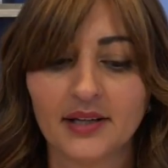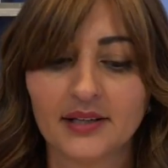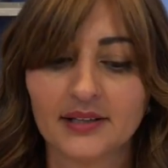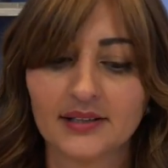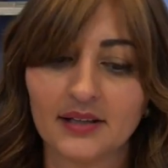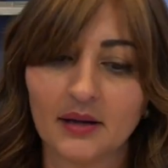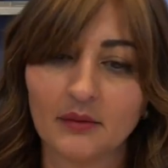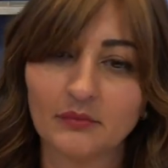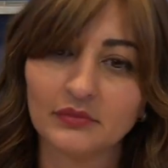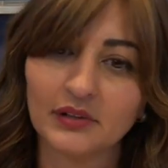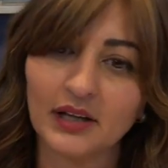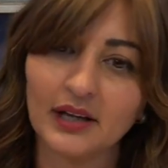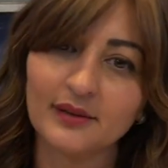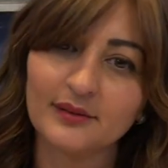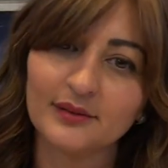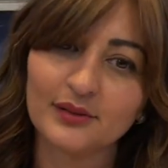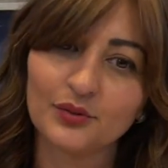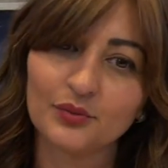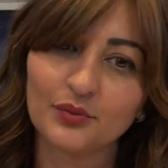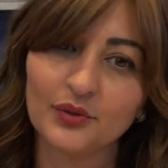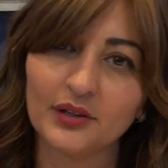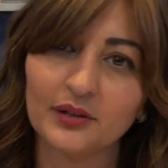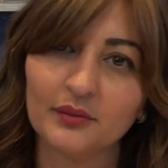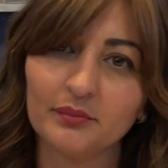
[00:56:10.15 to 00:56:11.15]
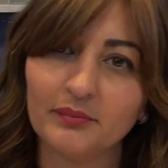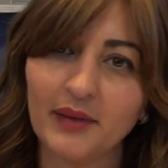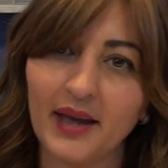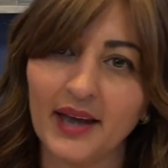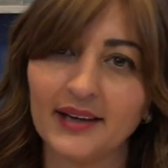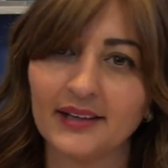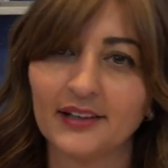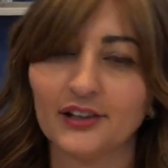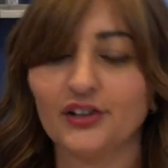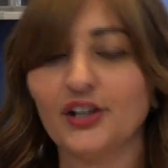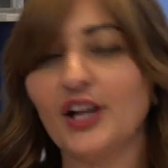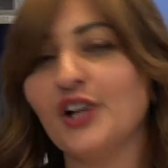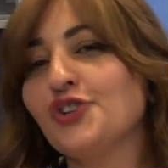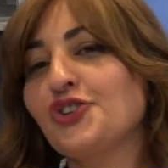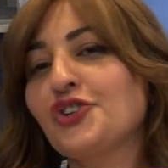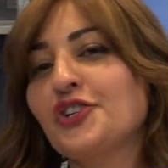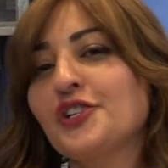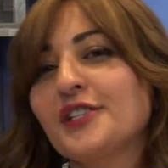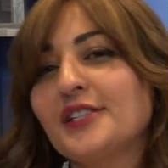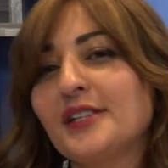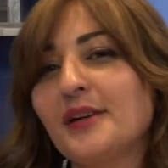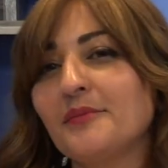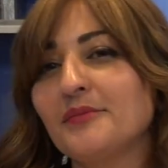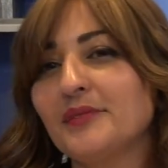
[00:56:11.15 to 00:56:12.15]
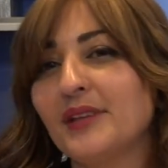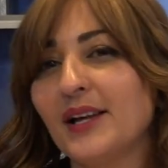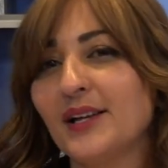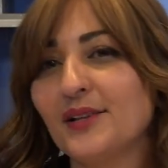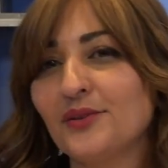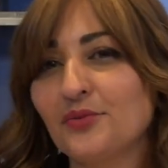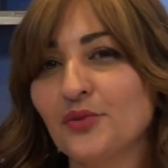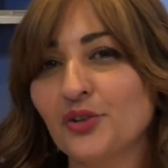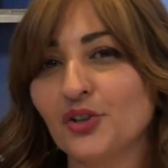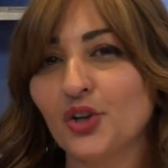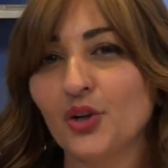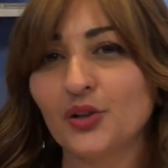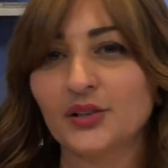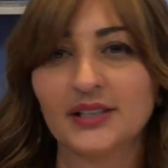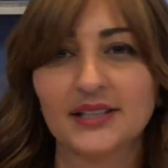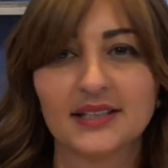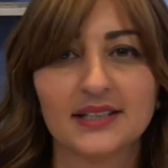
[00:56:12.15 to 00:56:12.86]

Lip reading: Sometimes we're paying attention, sometimes we're not.